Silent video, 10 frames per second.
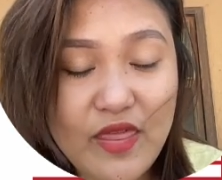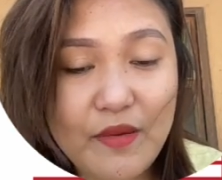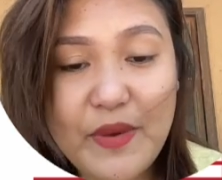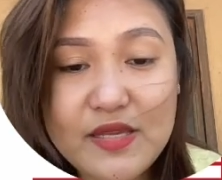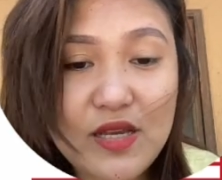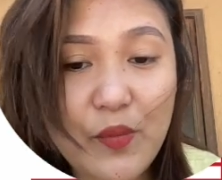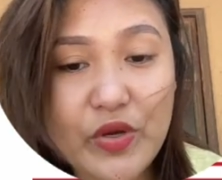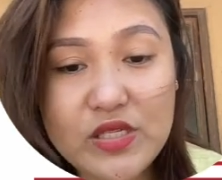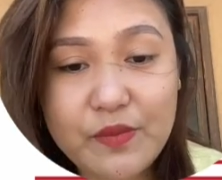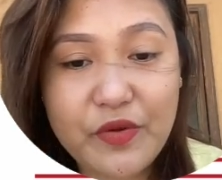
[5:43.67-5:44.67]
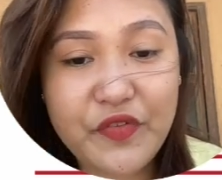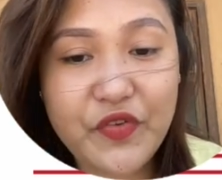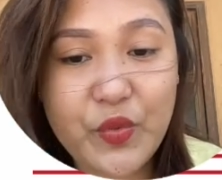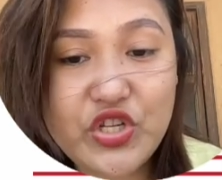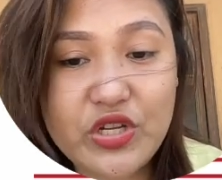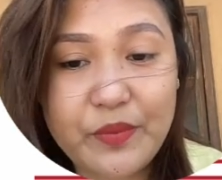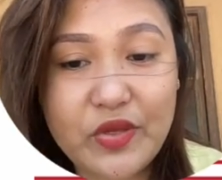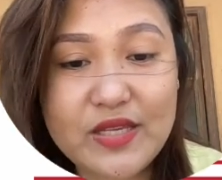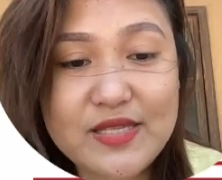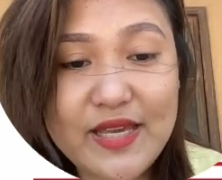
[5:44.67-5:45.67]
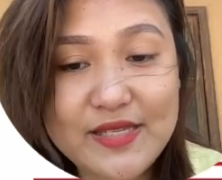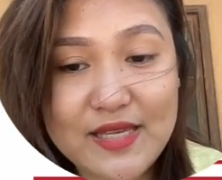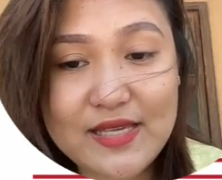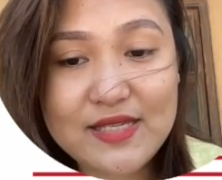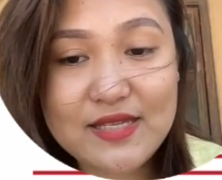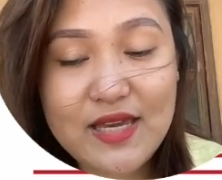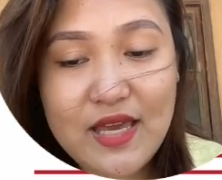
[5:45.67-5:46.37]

The basic principle for which the police exist